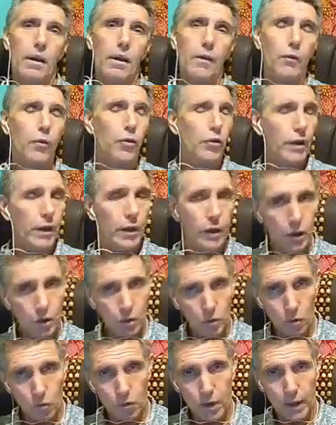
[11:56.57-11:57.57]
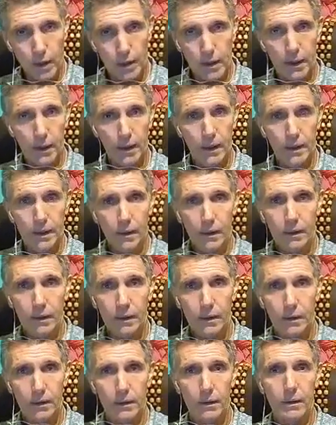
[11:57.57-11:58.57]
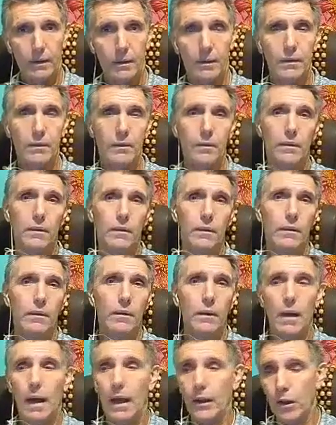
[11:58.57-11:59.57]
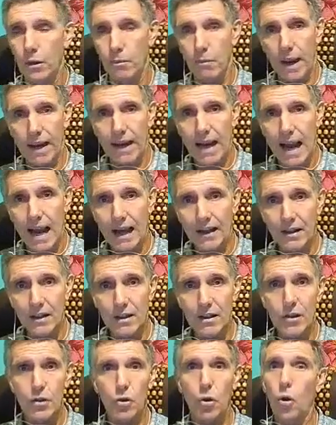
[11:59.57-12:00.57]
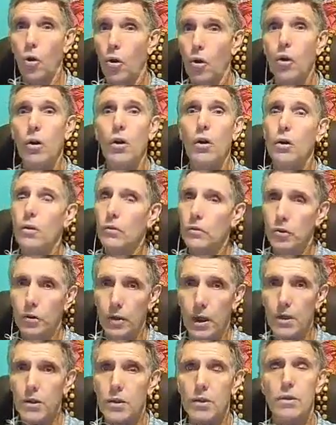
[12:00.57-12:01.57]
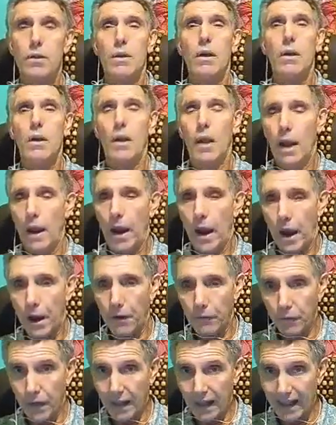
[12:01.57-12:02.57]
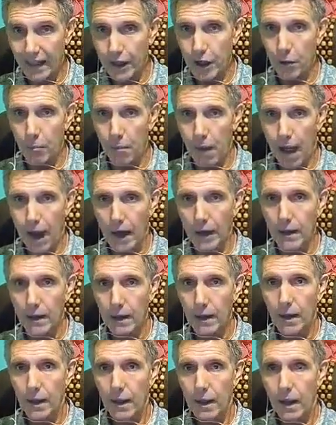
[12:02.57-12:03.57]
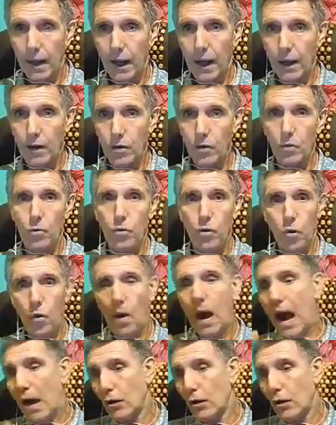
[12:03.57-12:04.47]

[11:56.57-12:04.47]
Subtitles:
if you did it correctly, under my guidance, or just have clear mind and you know